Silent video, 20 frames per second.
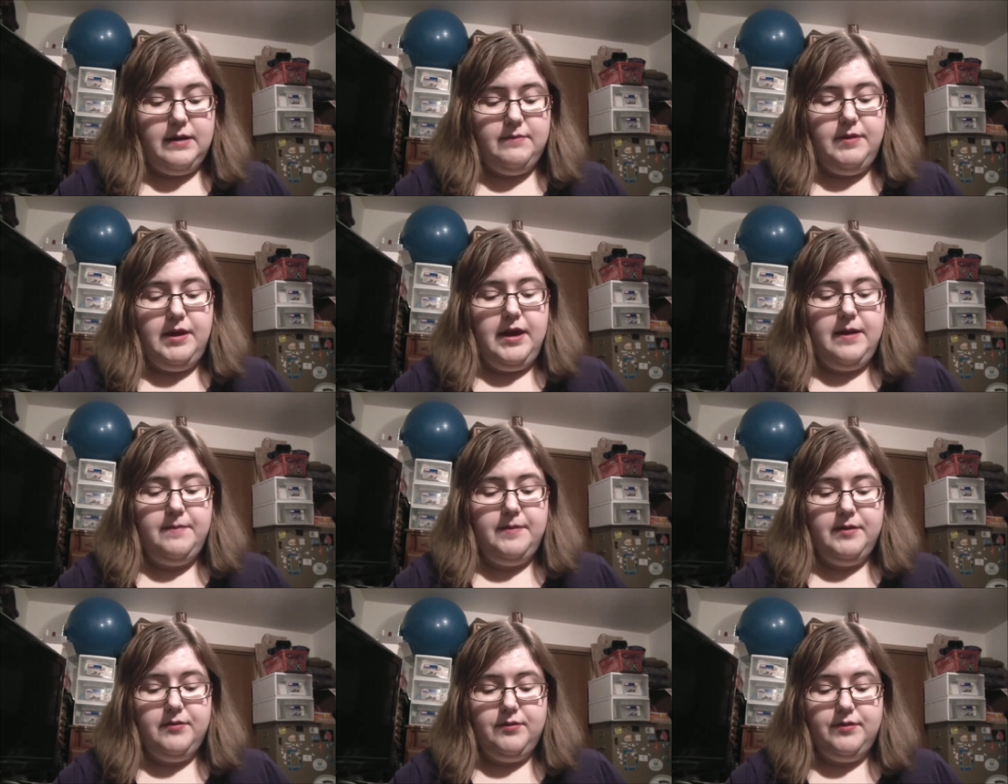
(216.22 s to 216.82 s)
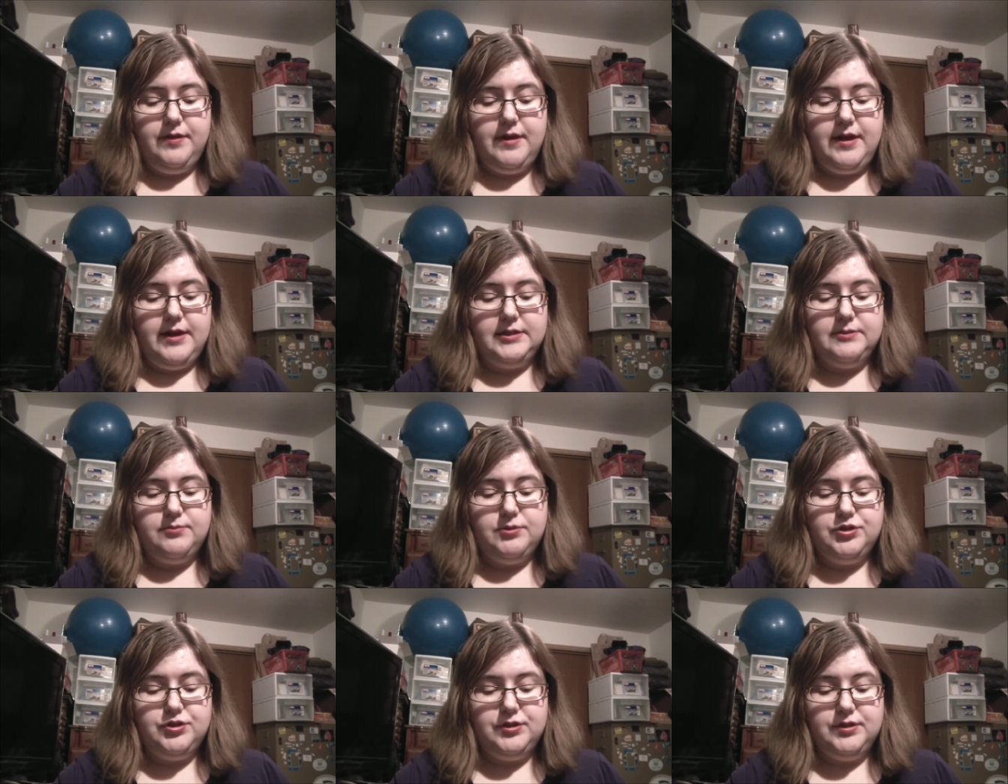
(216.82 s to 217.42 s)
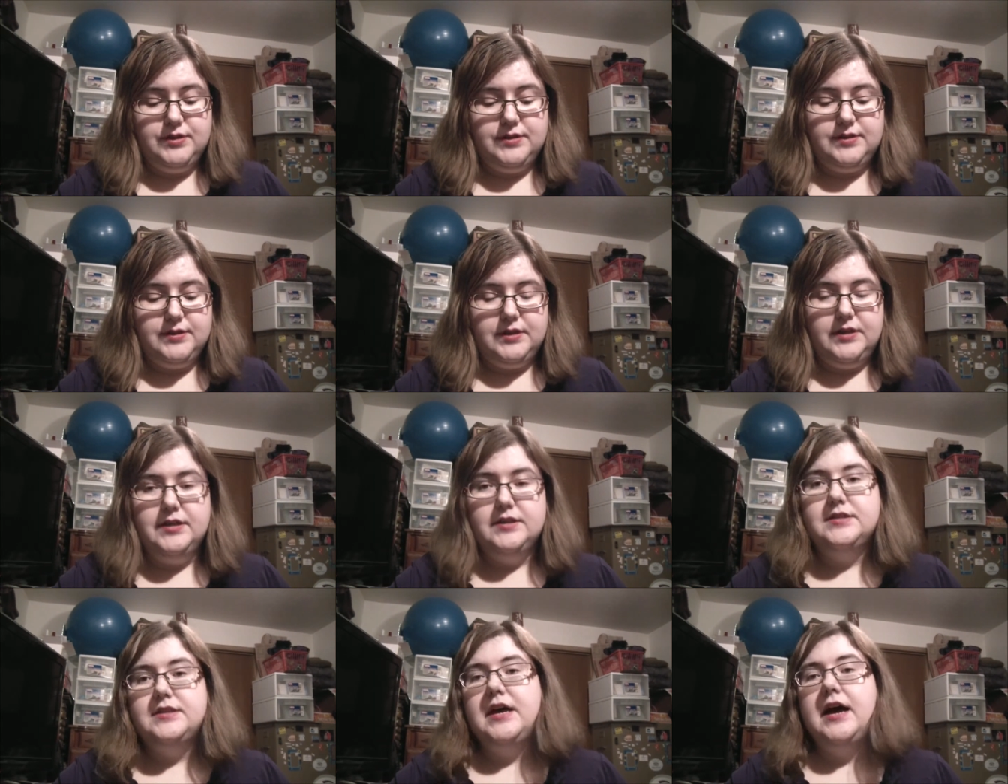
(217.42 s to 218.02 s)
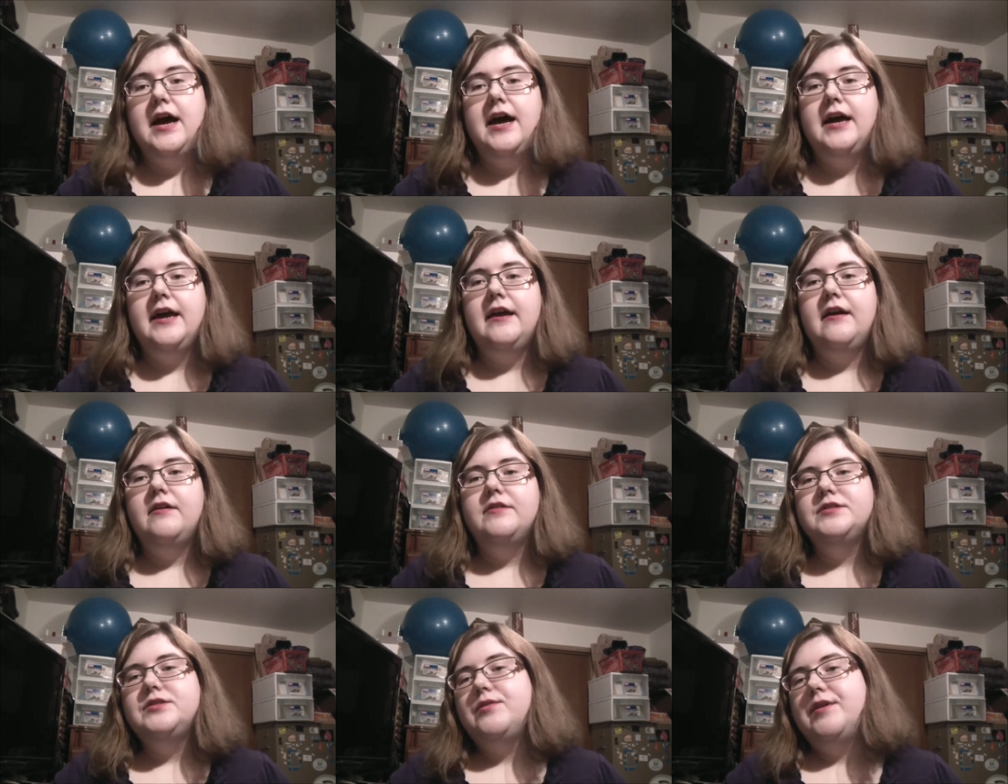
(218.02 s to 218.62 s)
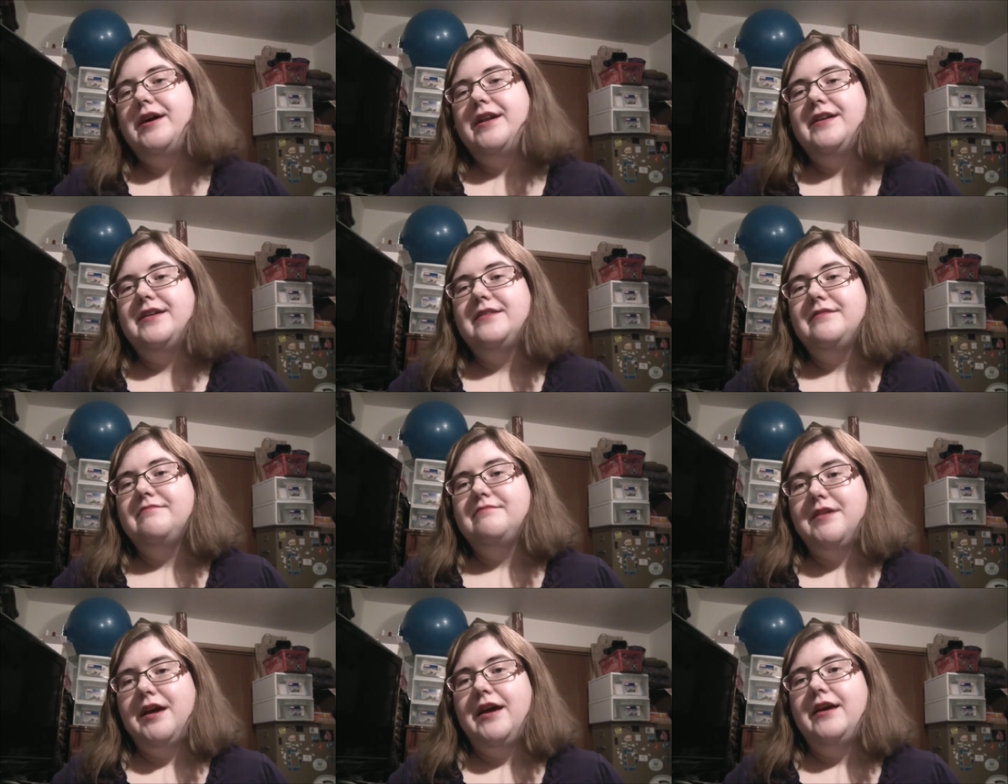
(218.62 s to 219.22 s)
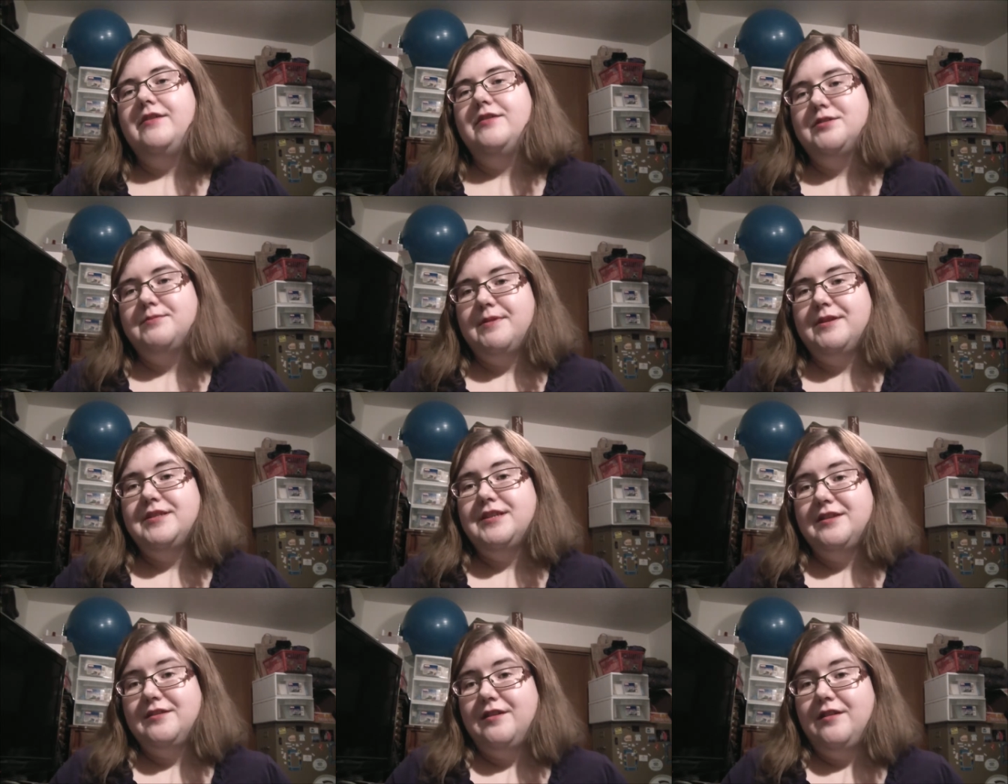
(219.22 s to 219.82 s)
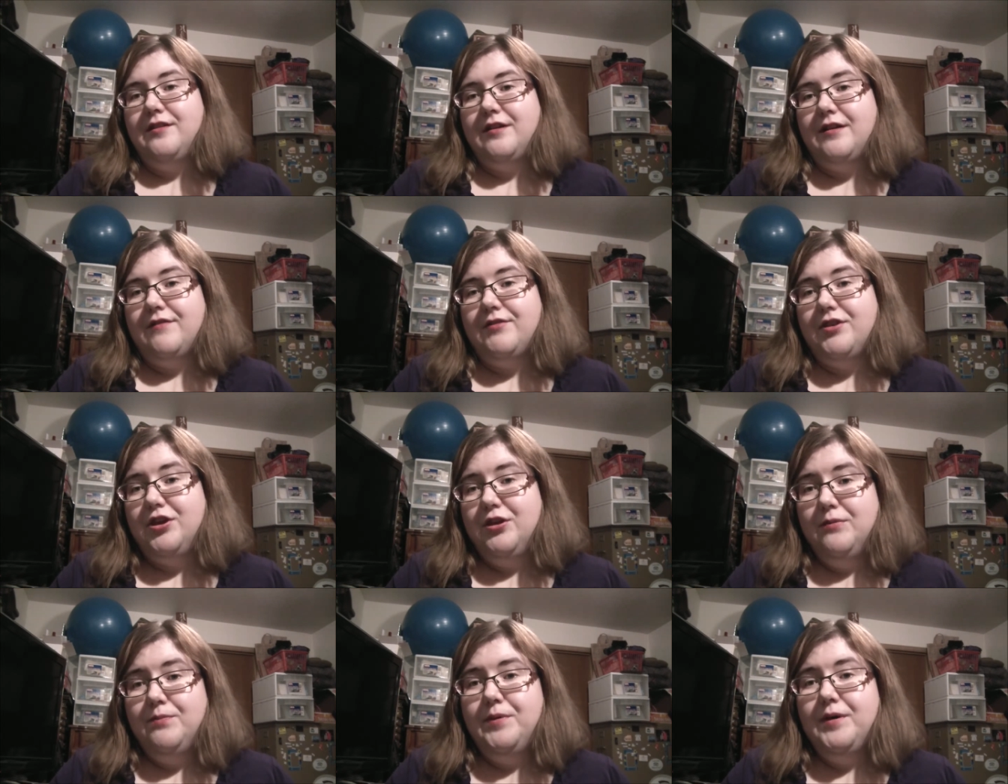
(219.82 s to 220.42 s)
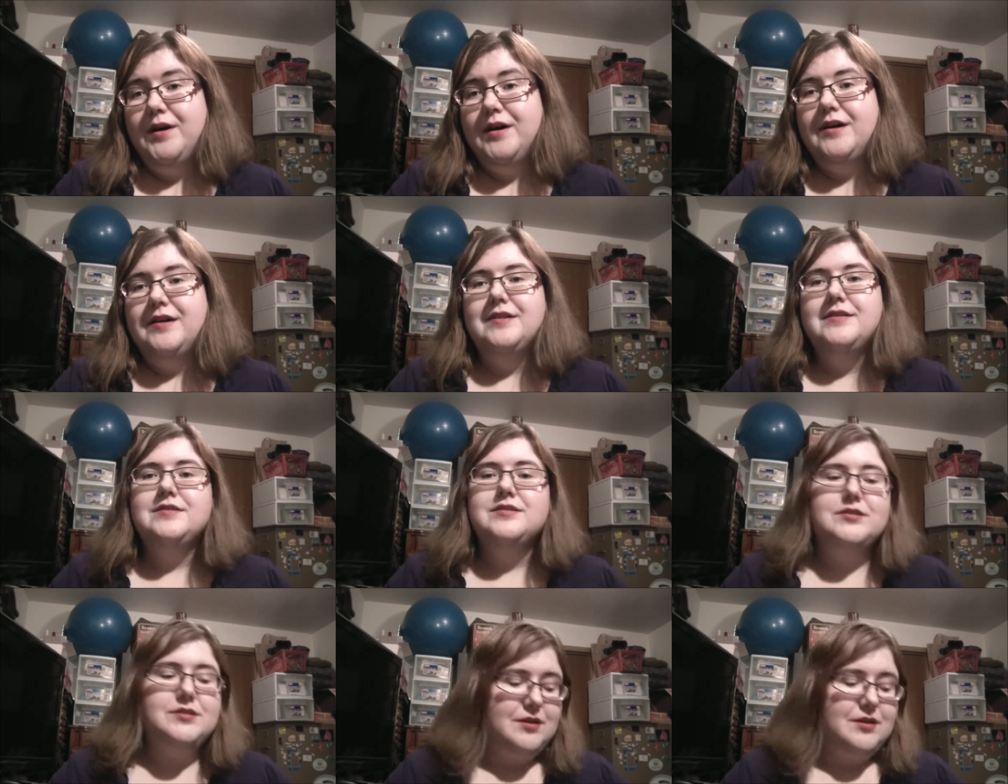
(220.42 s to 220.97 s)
I'm happy with that, especially since I also had a I used my ten dollar off coupon,